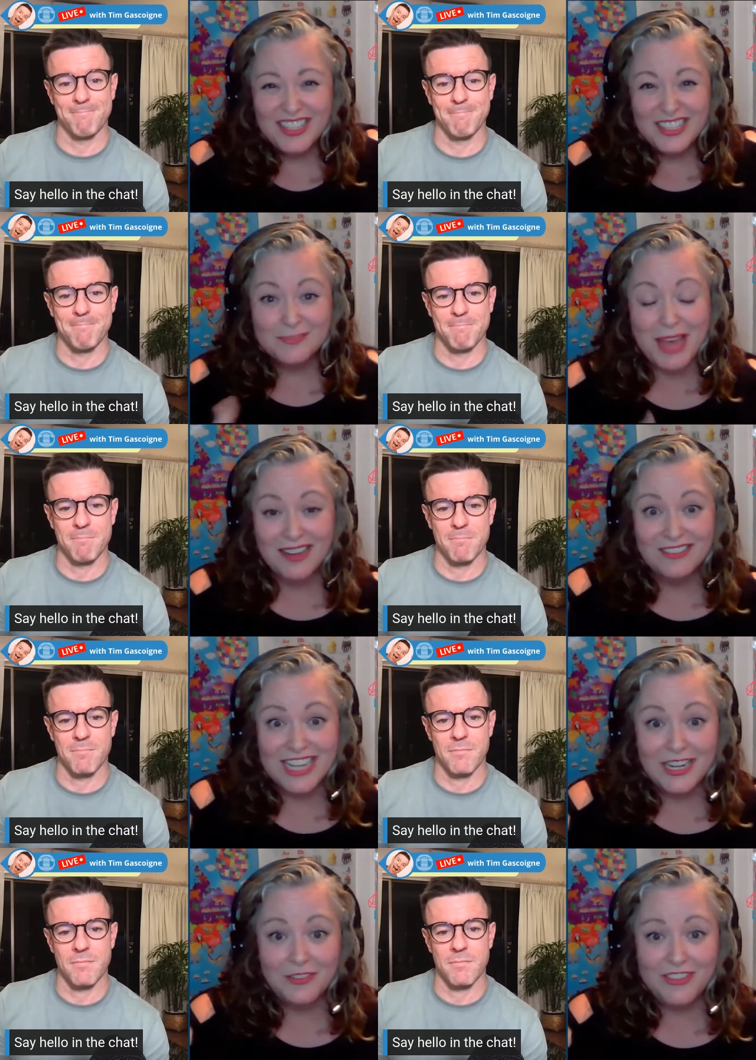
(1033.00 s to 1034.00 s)
Speaker 1: the zoom
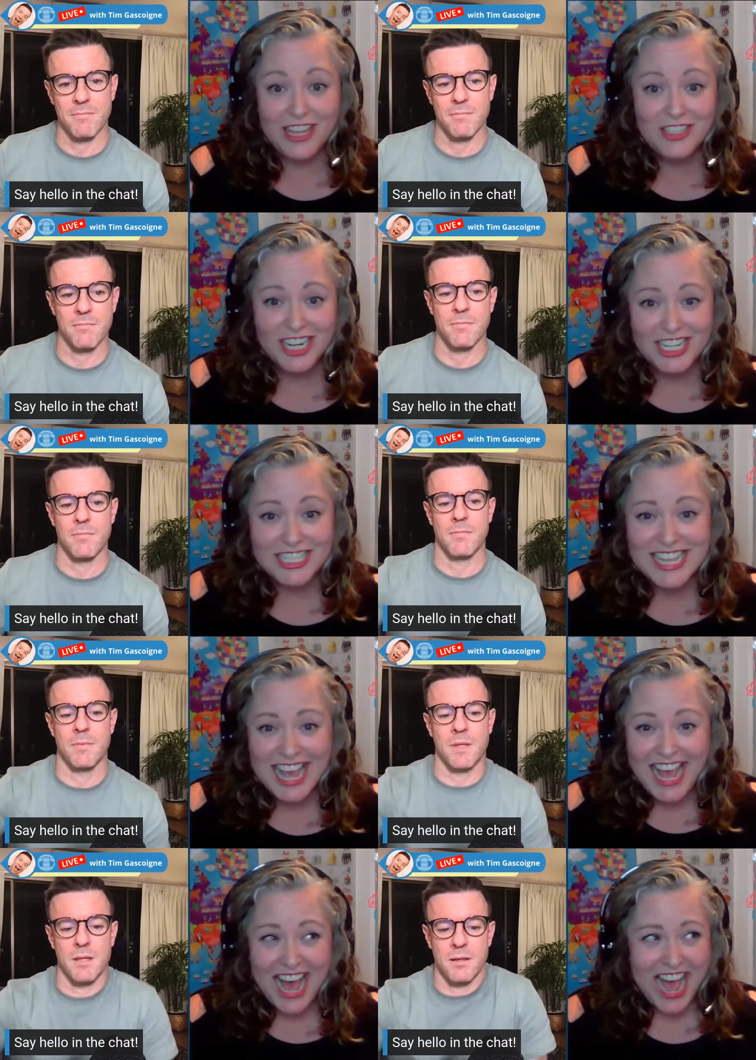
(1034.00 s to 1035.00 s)
annotative features
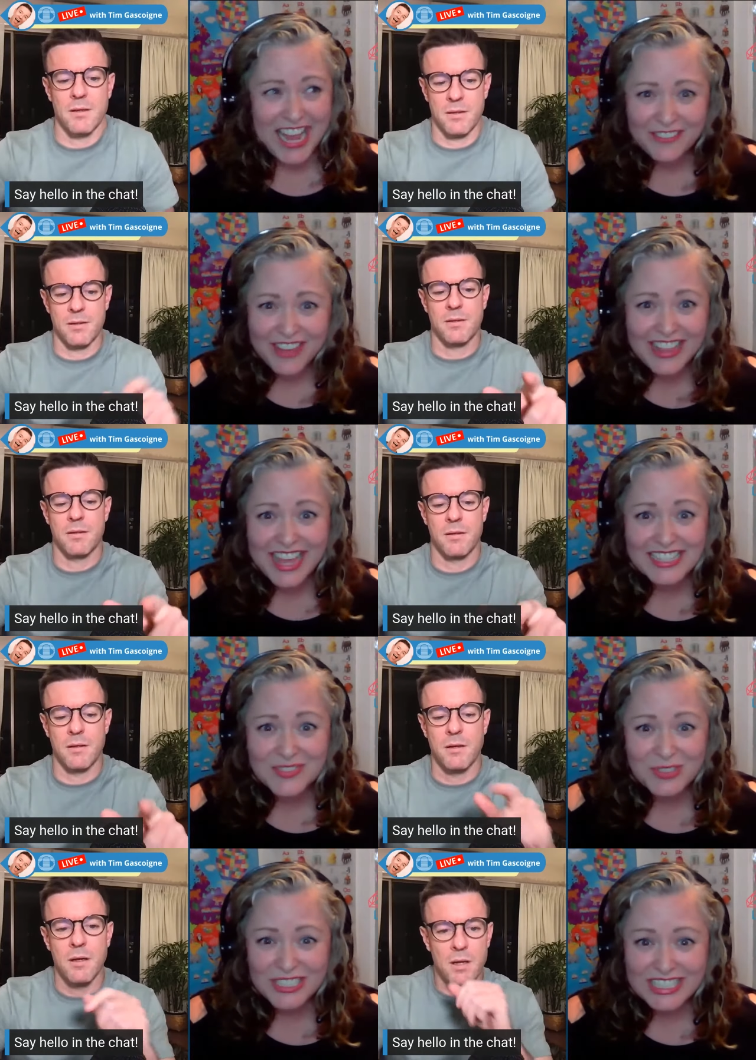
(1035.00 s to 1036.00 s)
i find that's
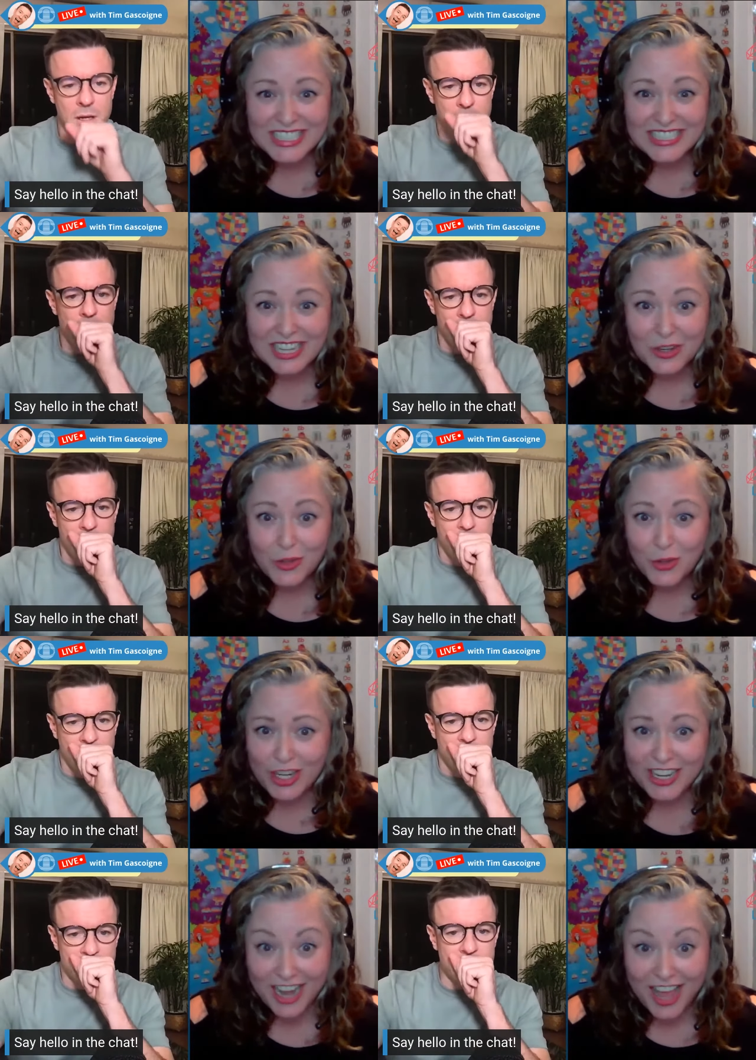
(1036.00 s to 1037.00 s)
really good
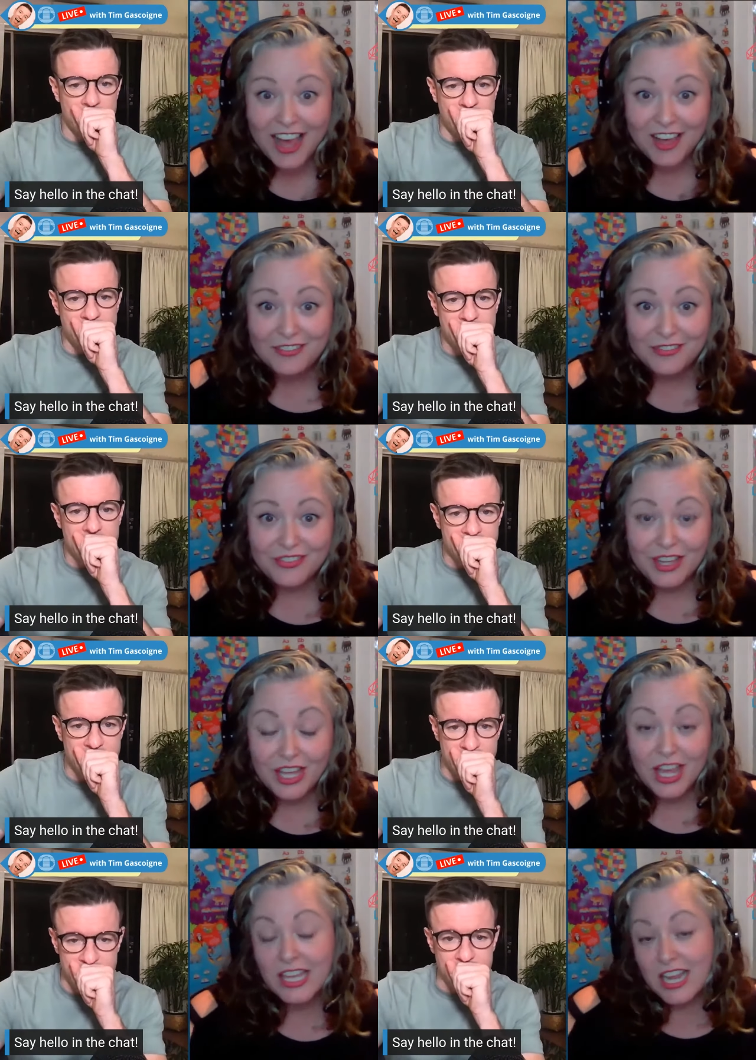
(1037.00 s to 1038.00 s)
enough
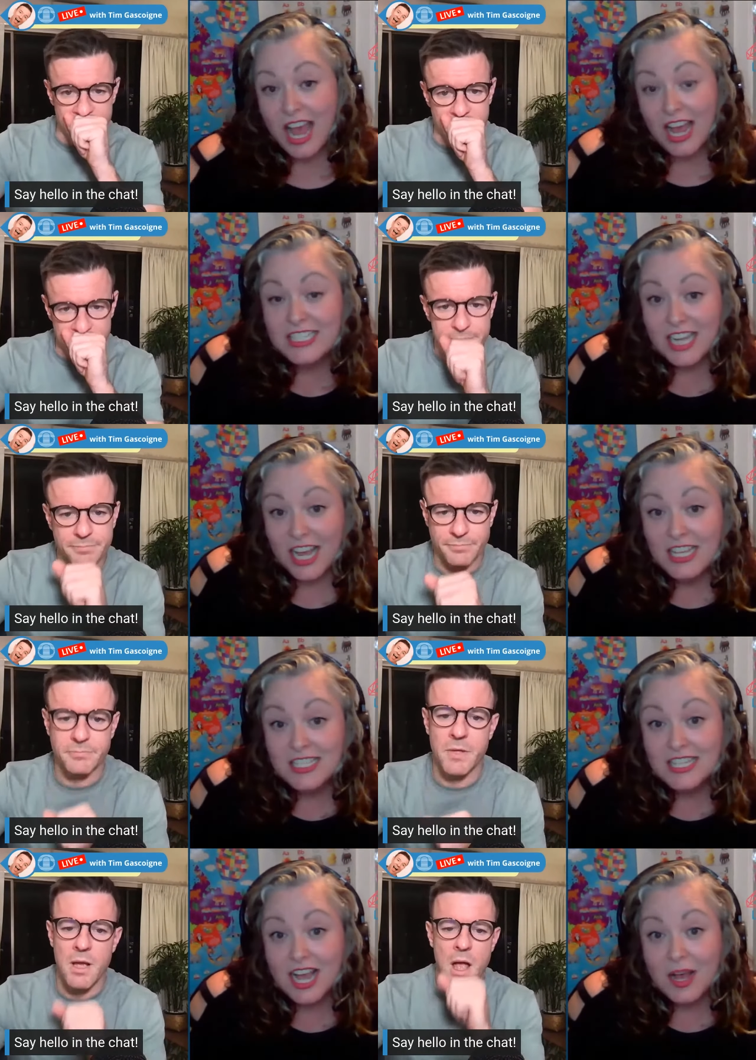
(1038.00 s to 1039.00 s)
it it
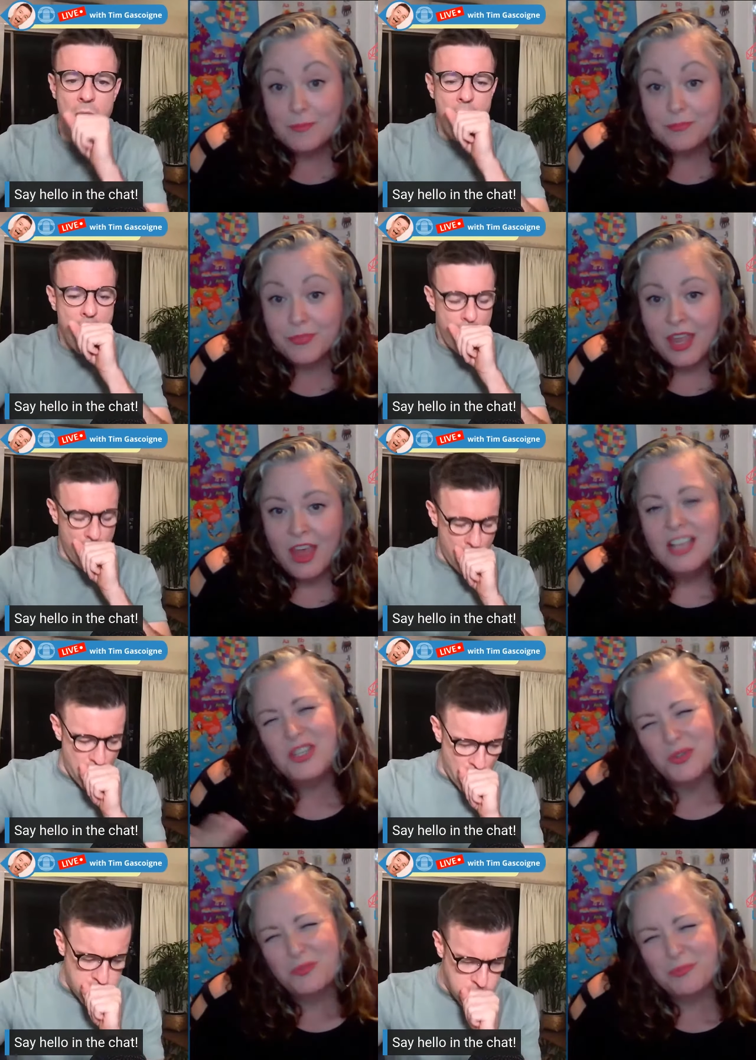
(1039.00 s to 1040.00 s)
does um,
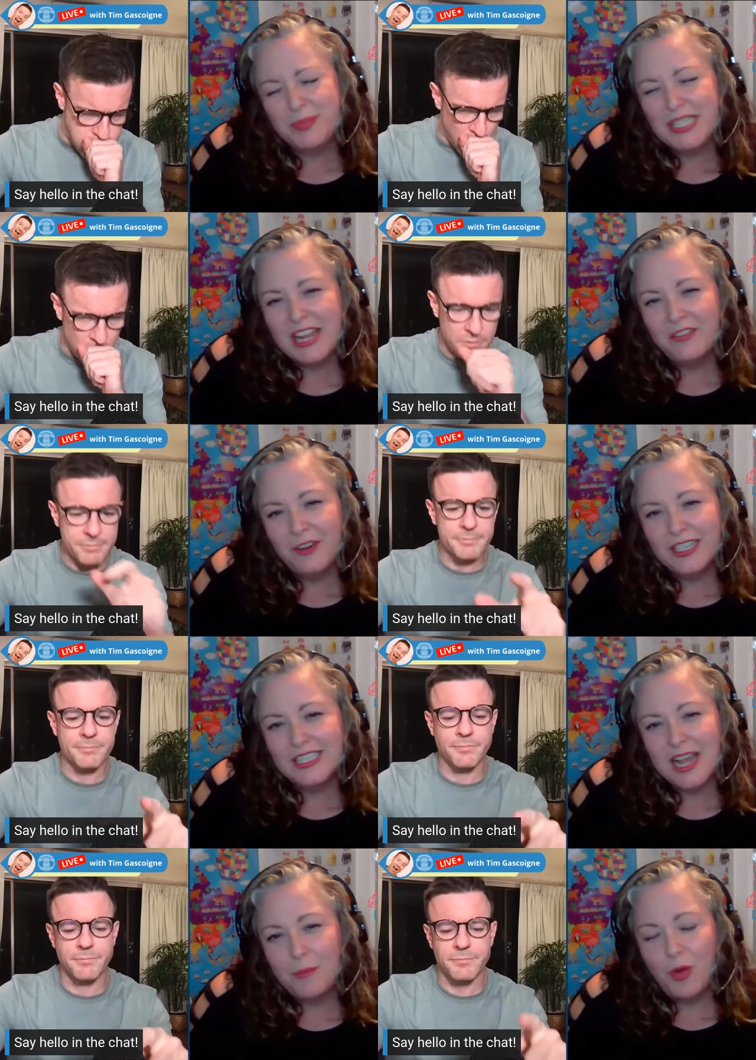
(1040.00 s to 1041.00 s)
so bling for
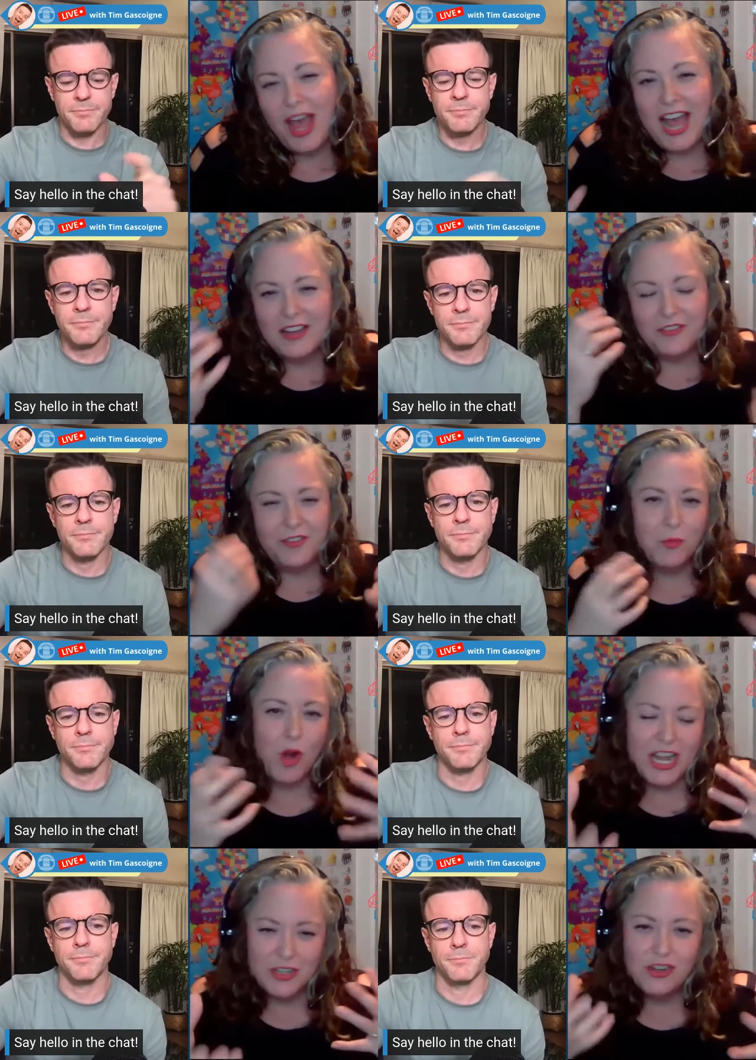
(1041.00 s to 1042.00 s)
example had a few
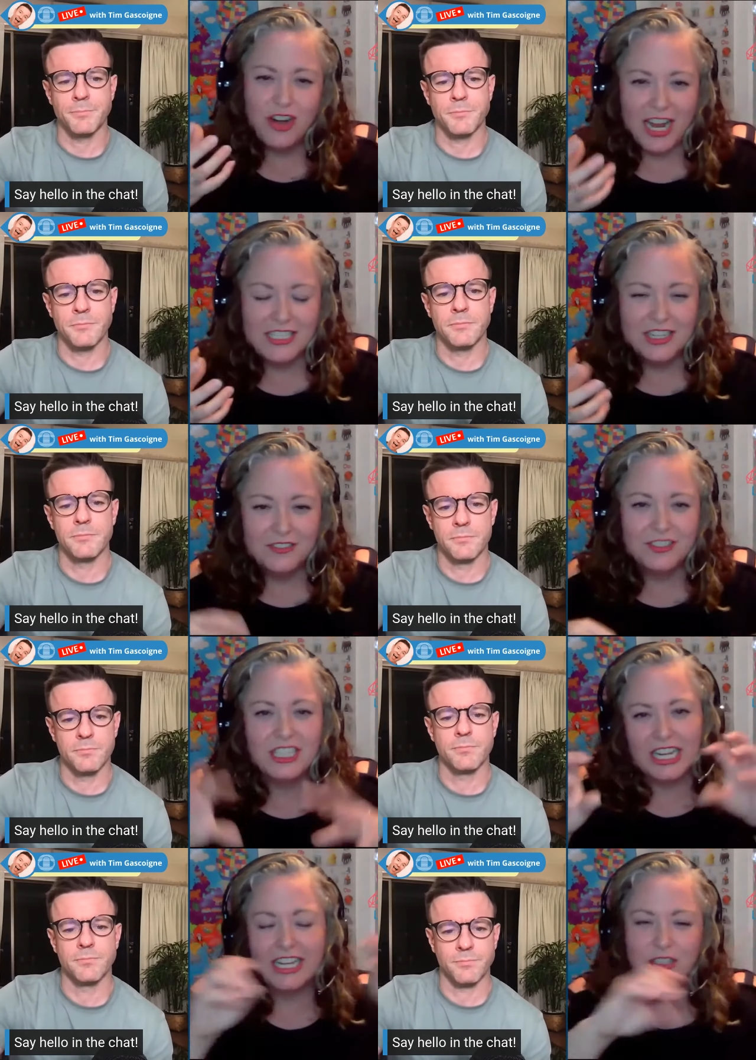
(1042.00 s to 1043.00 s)
more interactive
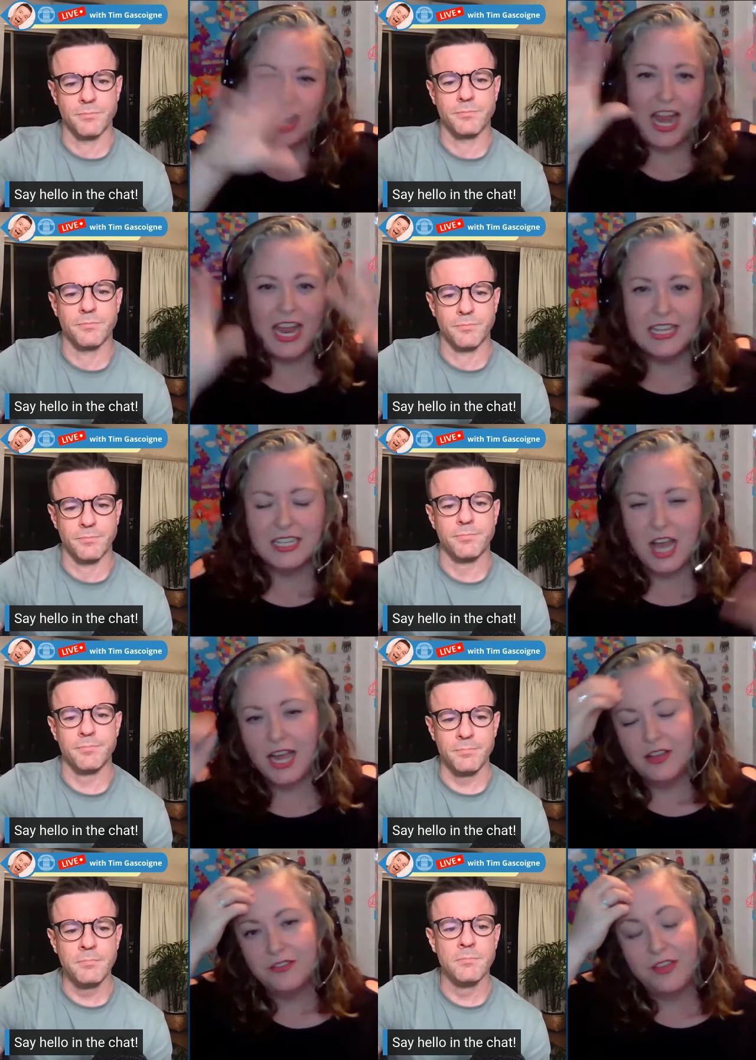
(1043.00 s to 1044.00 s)
click drag
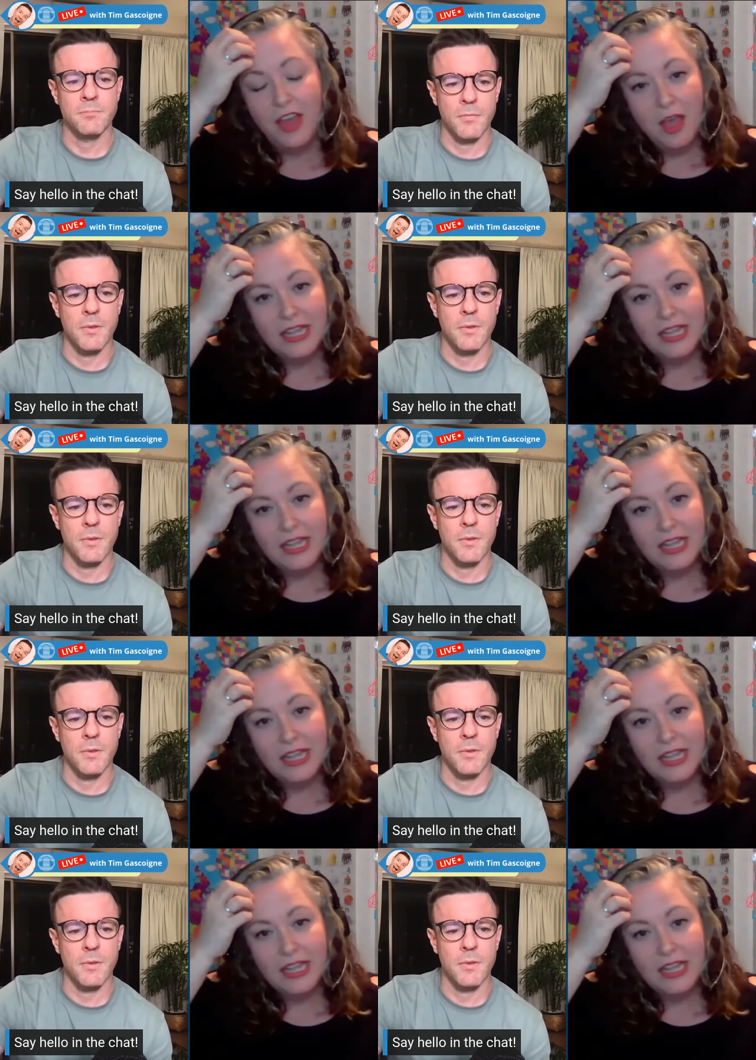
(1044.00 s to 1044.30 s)
kind of